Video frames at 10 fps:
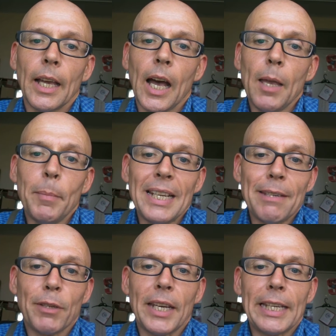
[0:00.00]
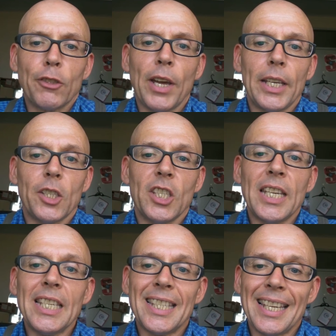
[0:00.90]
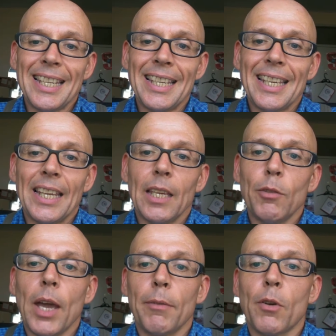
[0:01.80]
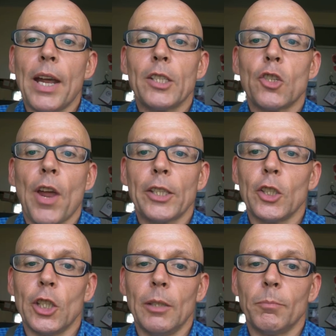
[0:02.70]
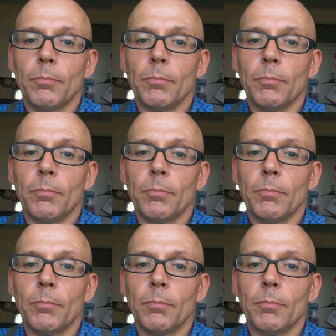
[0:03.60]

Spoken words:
I believe getting credits is easy if you have the right strategy.